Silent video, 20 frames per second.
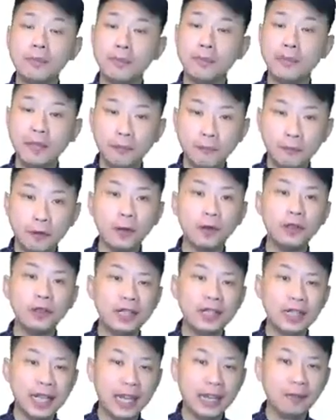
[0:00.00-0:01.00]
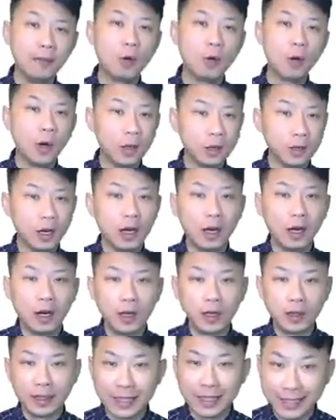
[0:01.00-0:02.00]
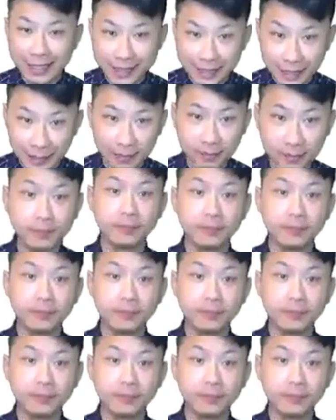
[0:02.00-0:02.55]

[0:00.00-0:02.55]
before you can work on the system.